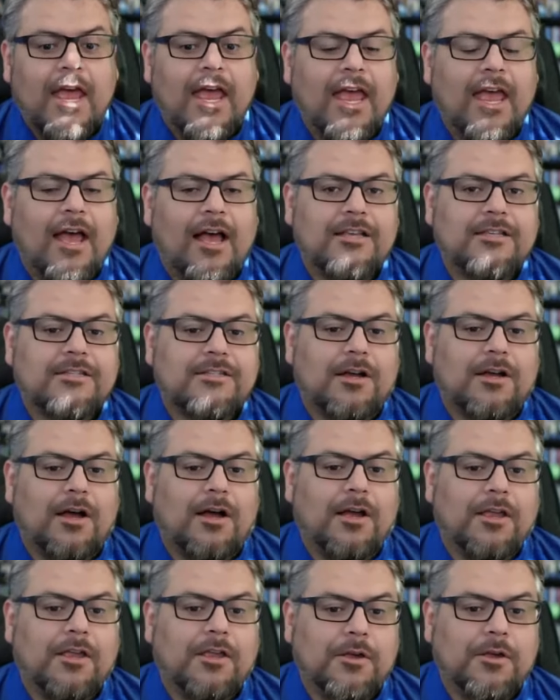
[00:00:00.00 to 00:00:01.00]
"Hey, I
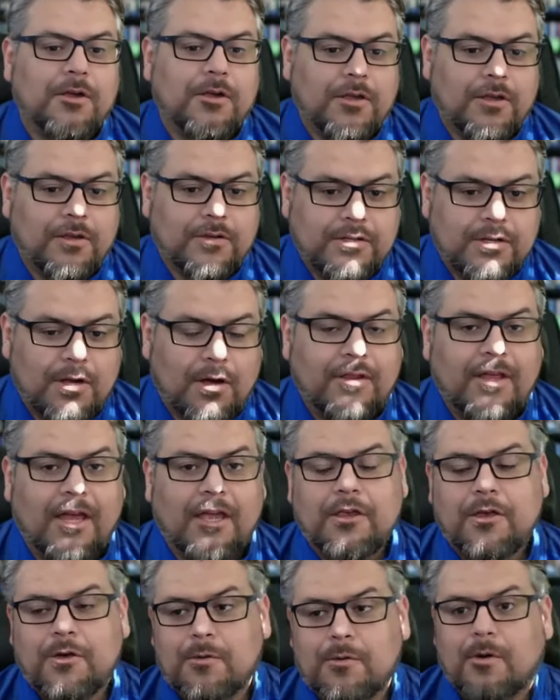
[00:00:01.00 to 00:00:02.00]
saw you saw that
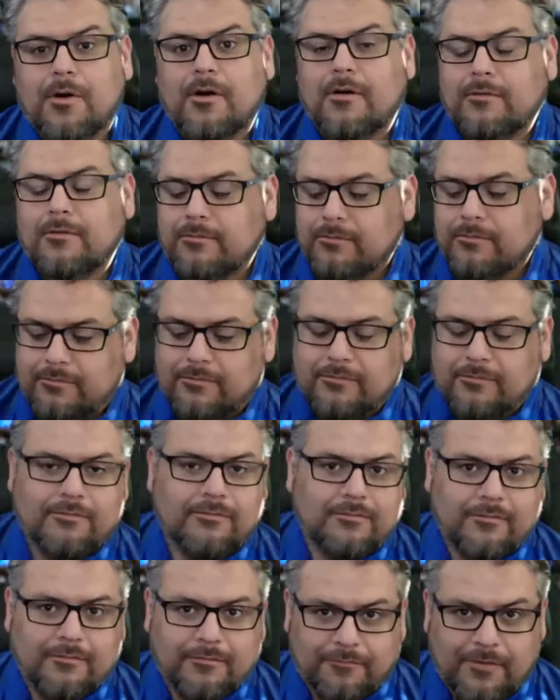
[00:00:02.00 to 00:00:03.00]
you were
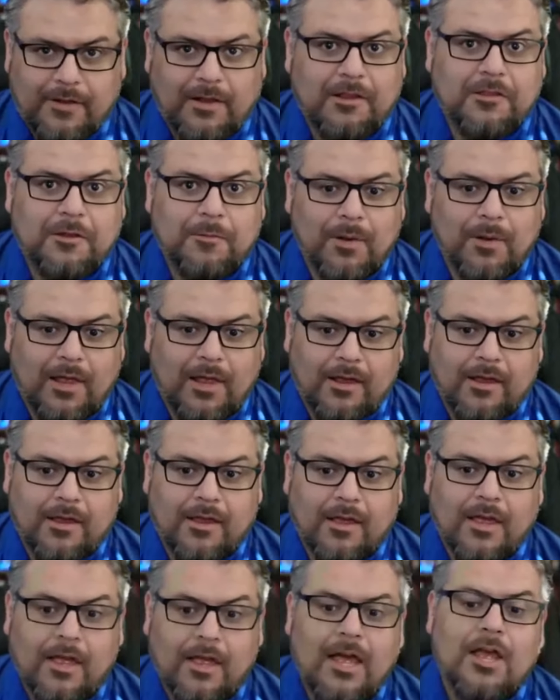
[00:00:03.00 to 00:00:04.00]
fill in the
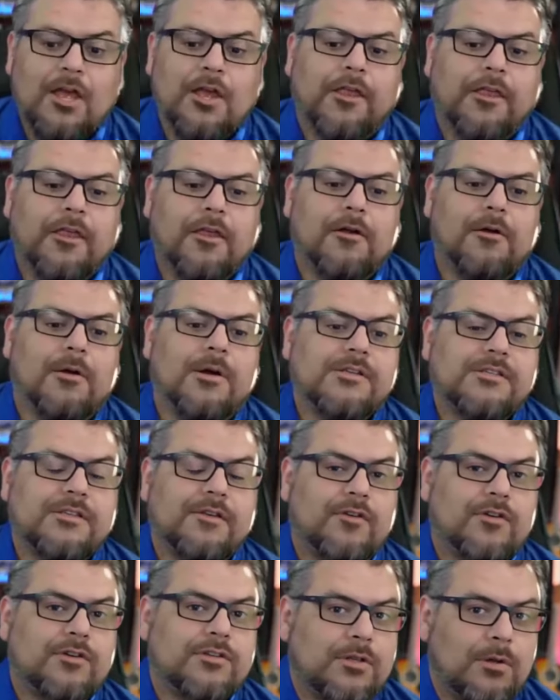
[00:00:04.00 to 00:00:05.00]
blank. Curious if
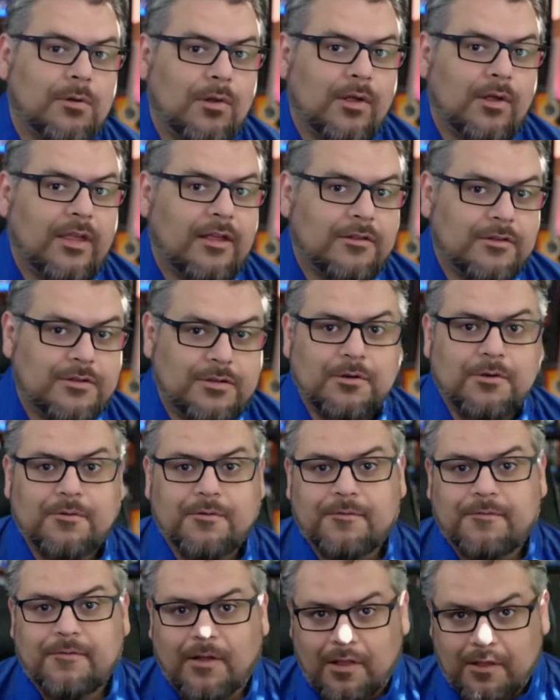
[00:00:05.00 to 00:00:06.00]
you're still looking to
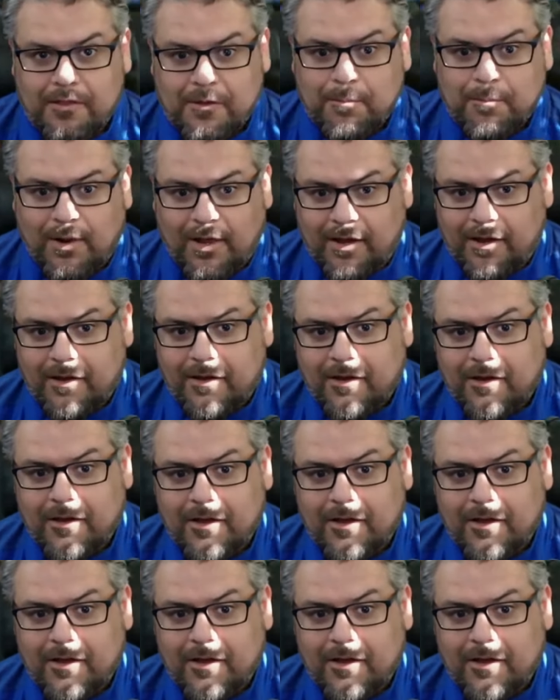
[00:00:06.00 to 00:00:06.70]
fill in the blank.